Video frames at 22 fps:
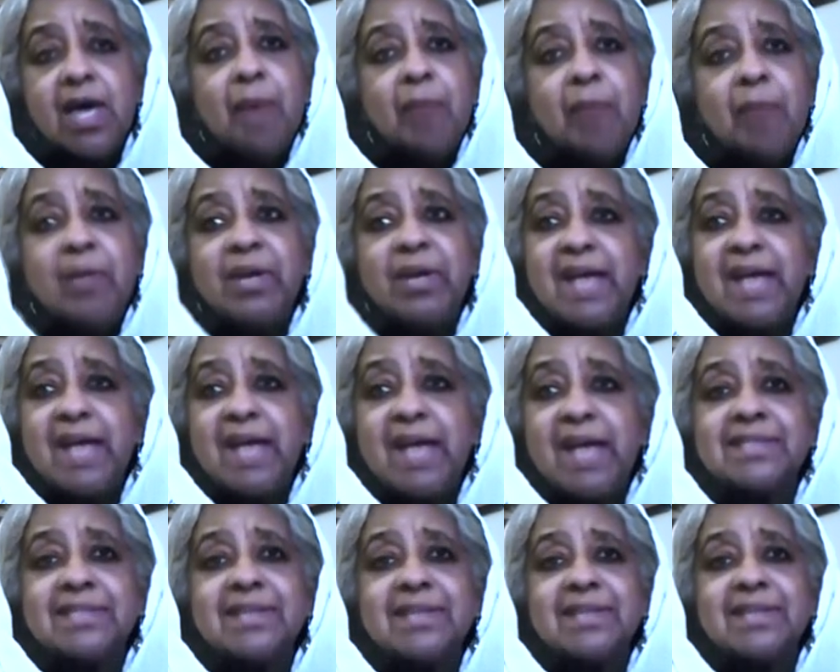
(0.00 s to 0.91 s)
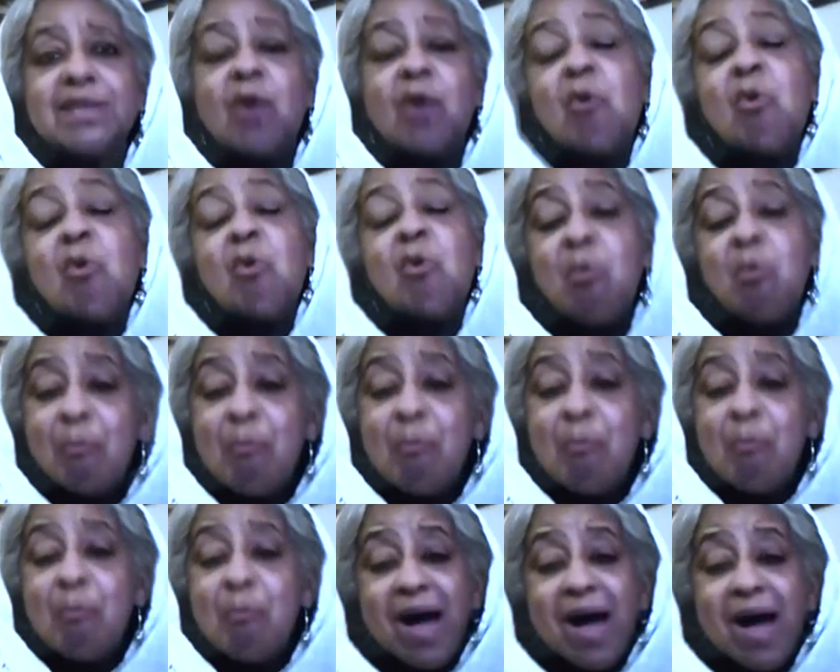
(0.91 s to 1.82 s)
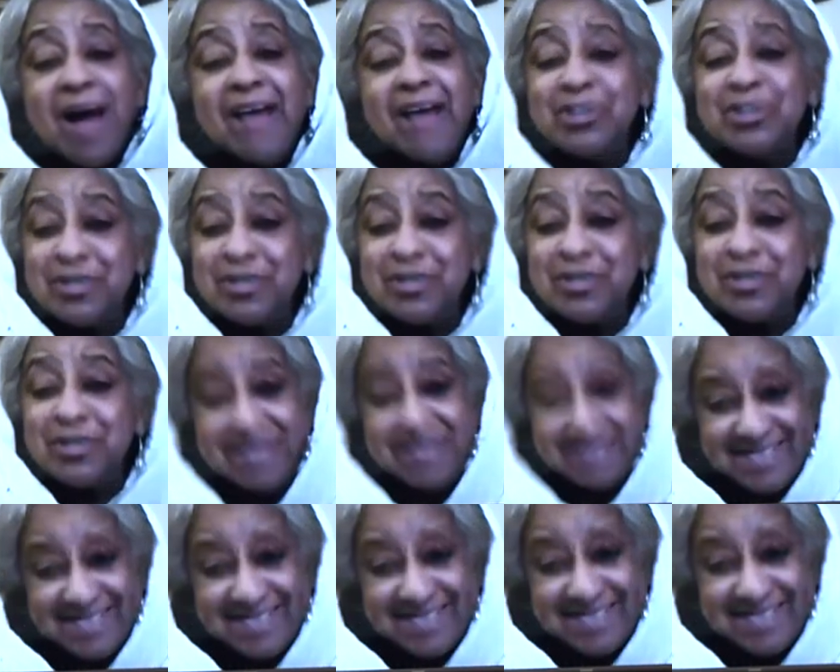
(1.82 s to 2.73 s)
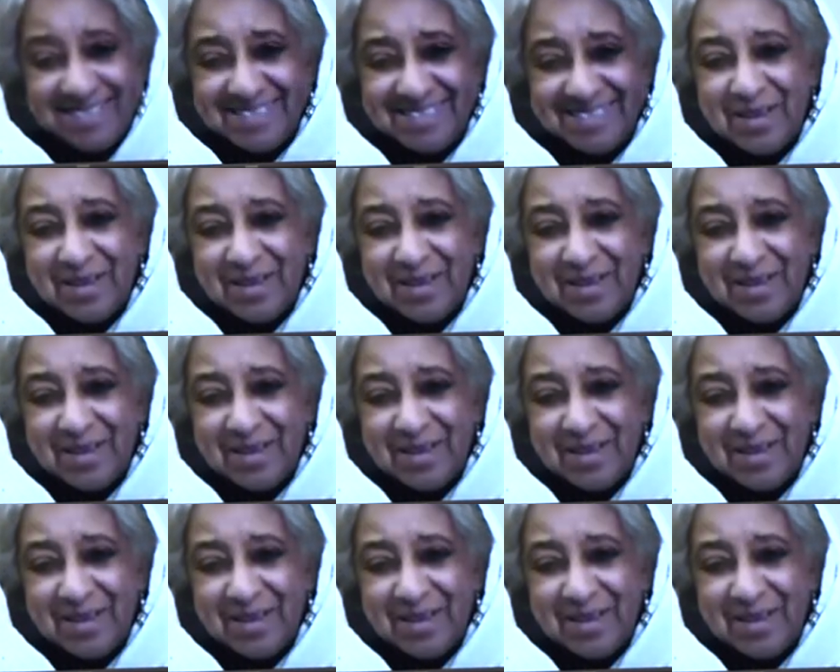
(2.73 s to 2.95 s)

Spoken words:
but as a, oh my goodness,